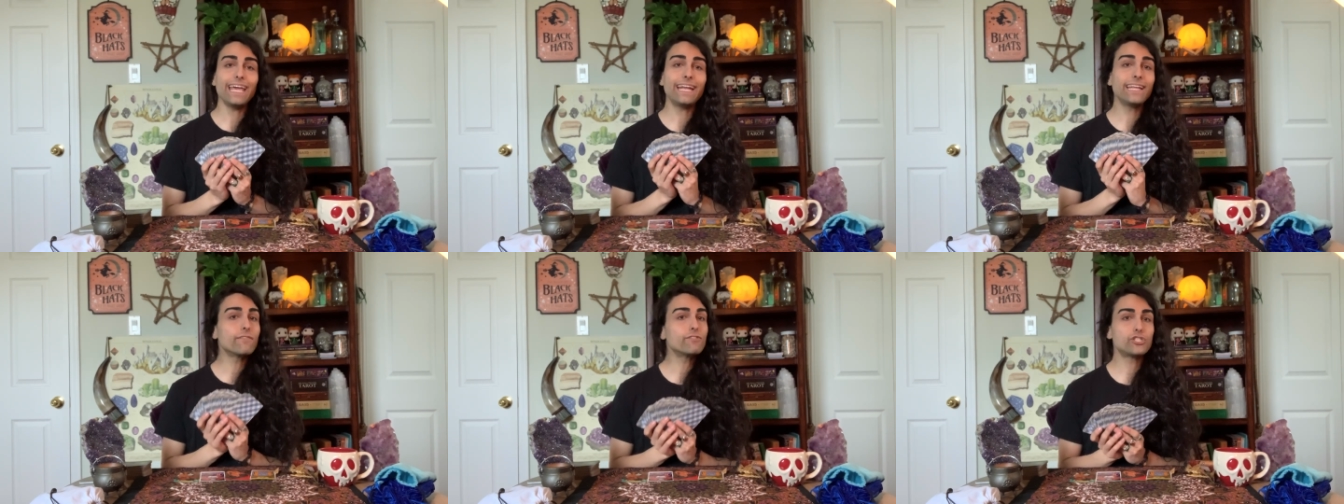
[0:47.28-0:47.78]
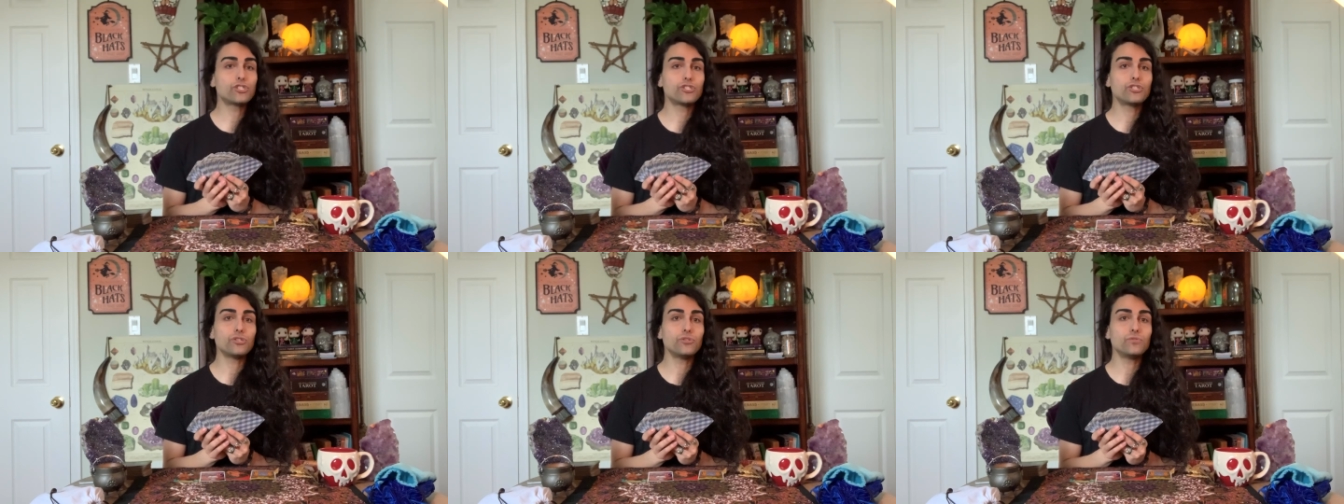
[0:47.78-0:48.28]
any of the
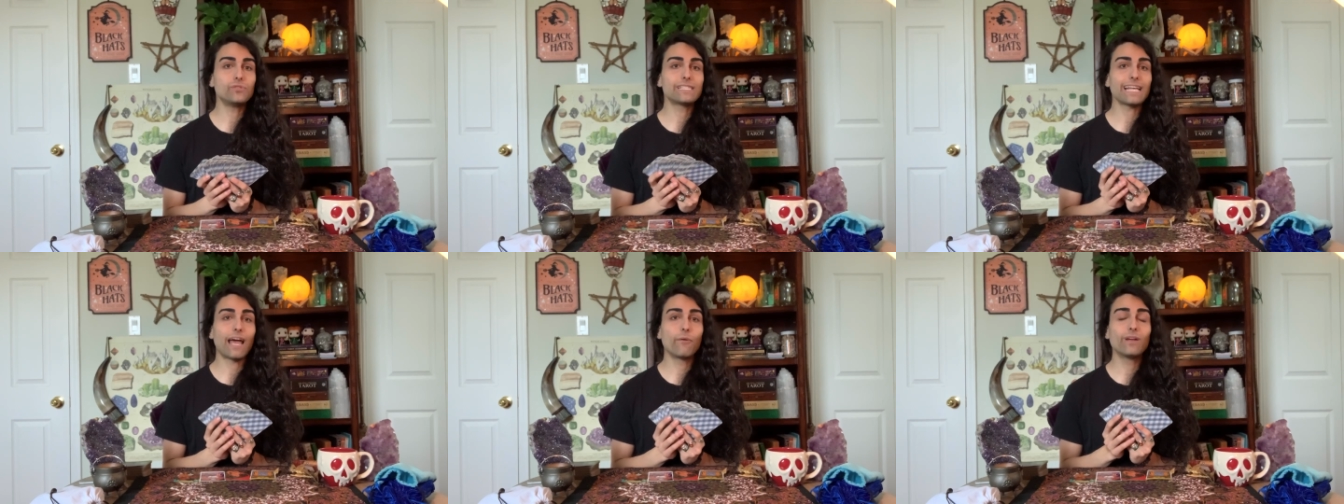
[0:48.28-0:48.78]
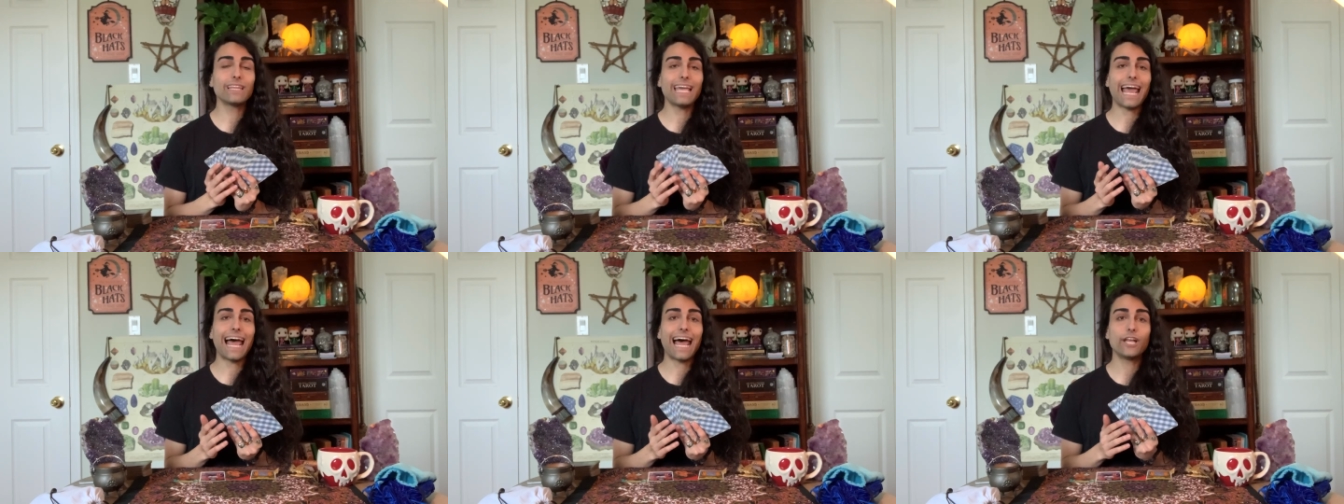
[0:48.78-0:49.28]
suits. I
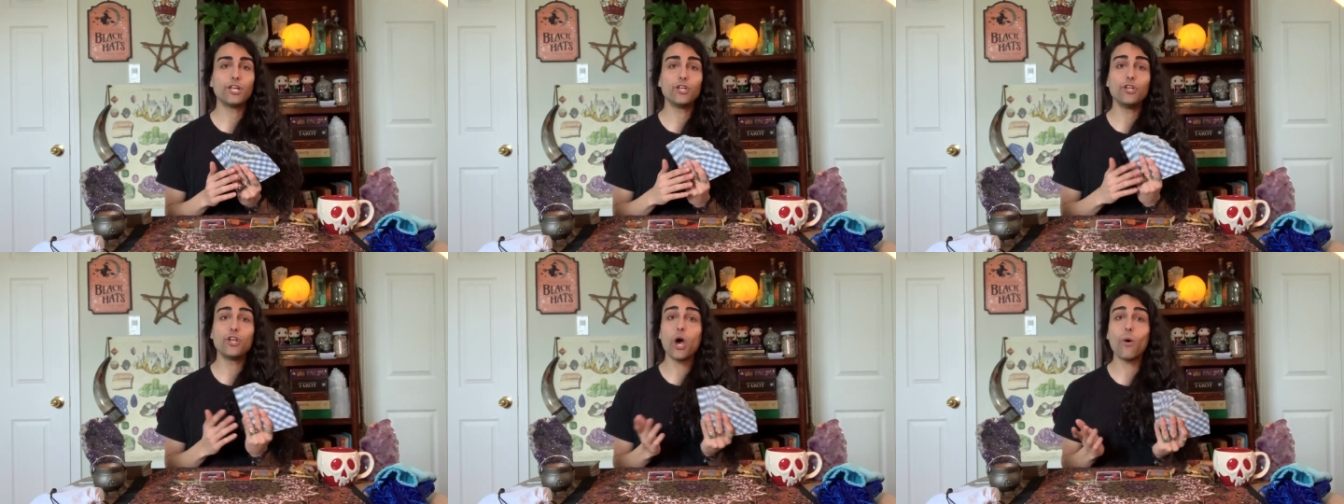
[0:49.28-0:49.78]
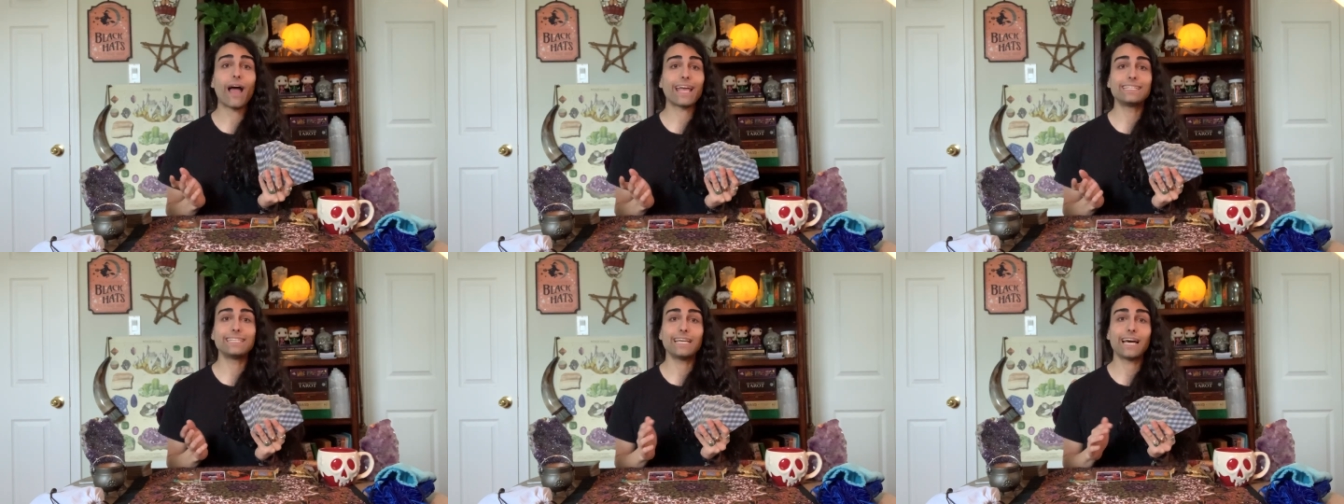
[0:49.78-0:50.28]
really had no
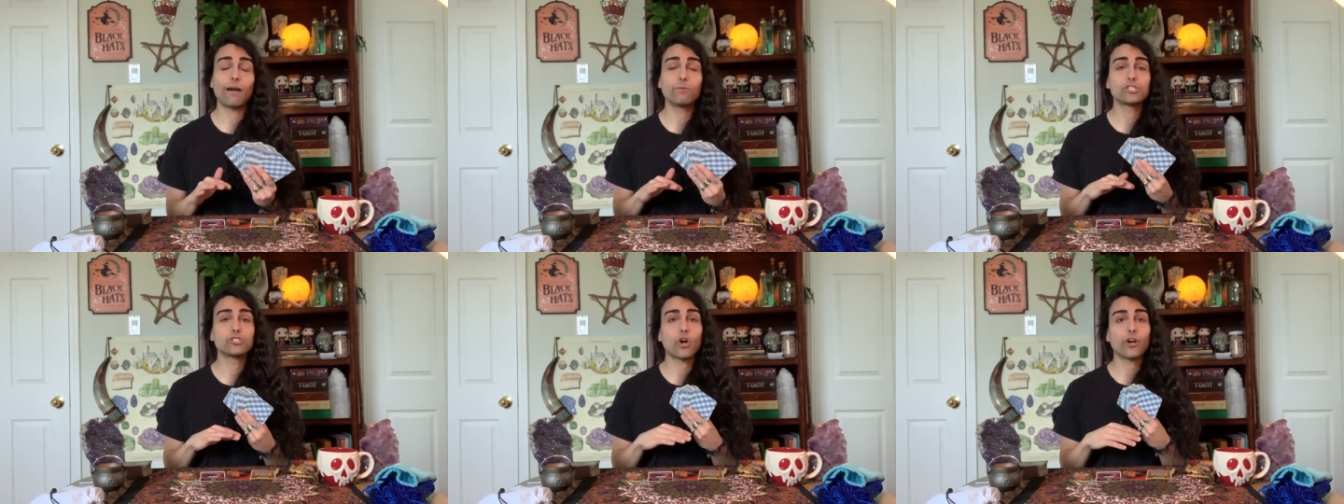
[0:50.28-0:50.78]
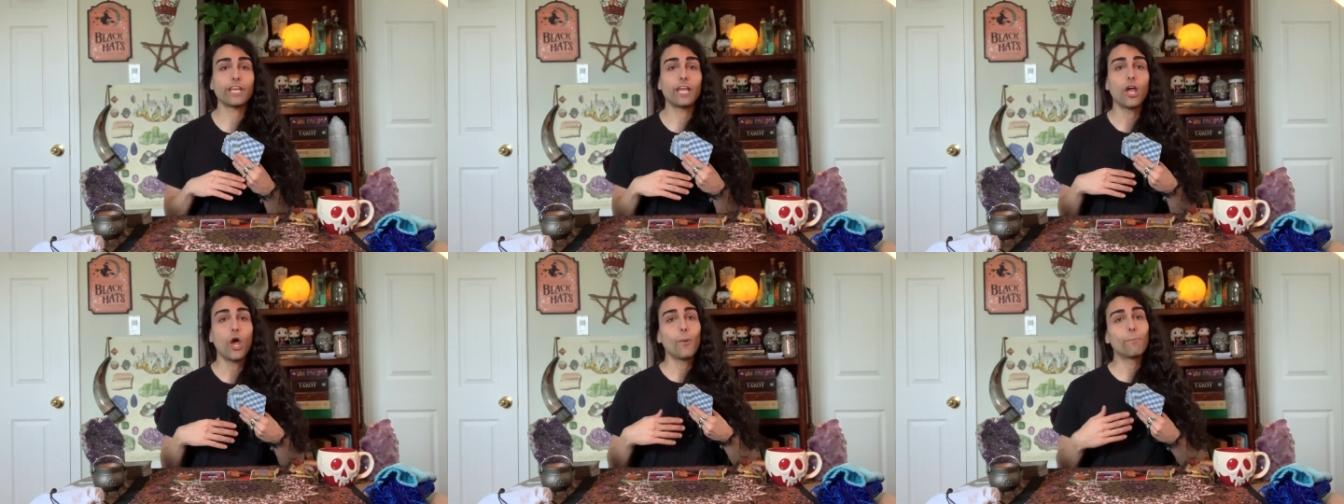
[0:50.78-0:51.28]
idea. I was
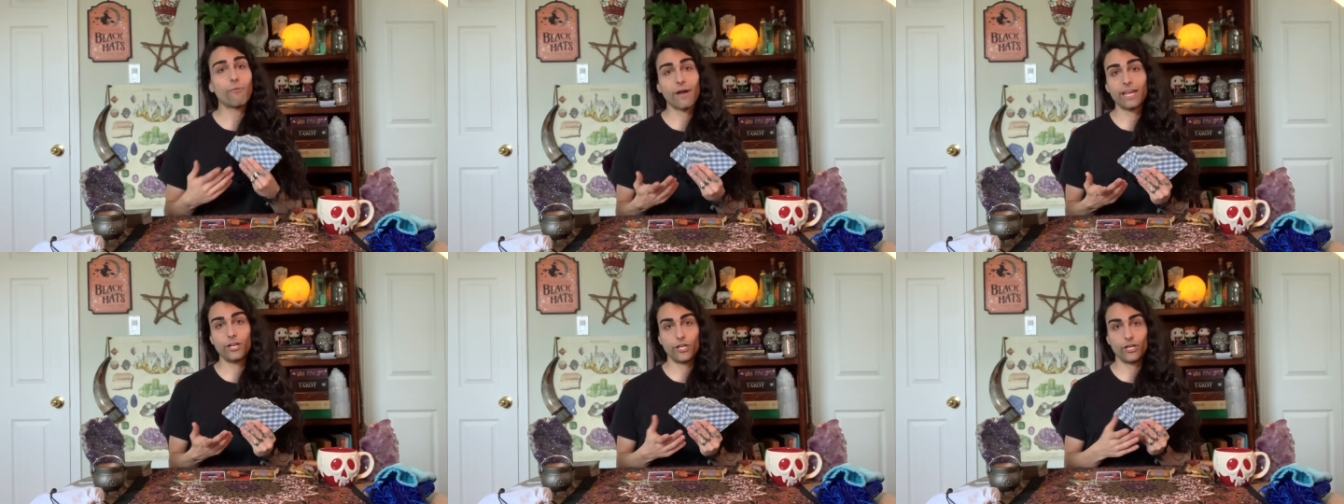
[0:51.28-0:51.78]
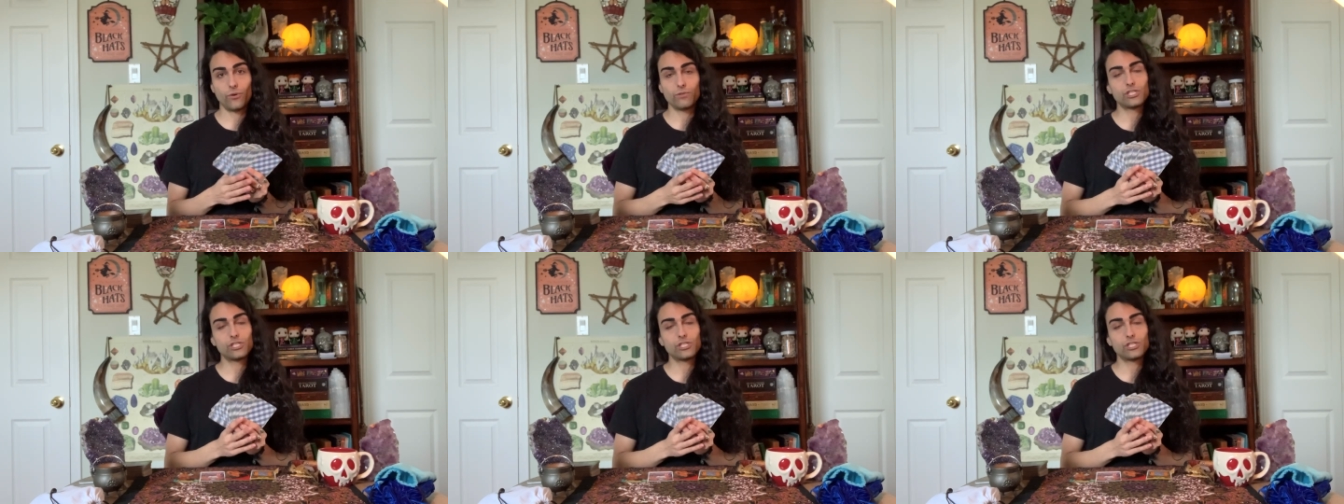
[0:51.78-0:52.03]
starting brand new.